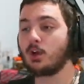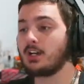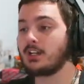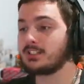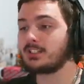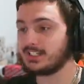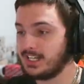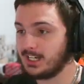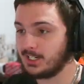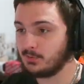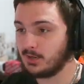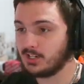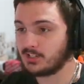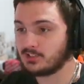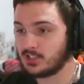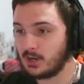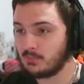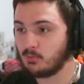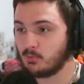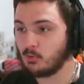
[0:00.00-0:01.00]
in any way,
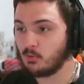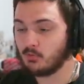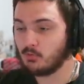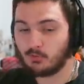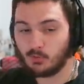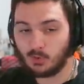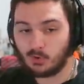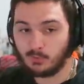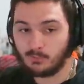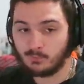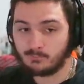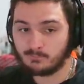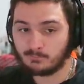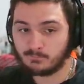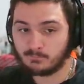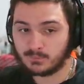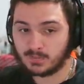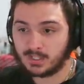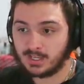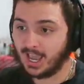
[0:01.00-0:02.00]
shape, or form,
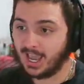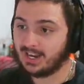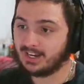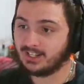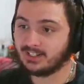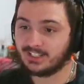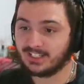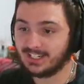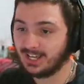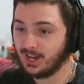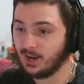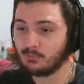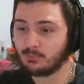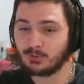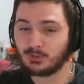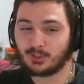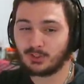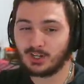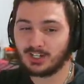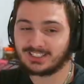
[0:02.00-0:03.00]
and it did help you
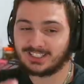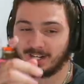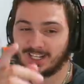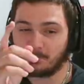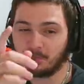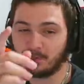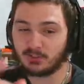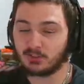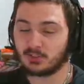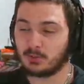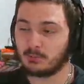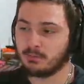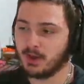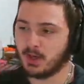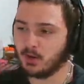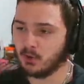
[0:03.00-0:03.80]
guys get a bunch of metal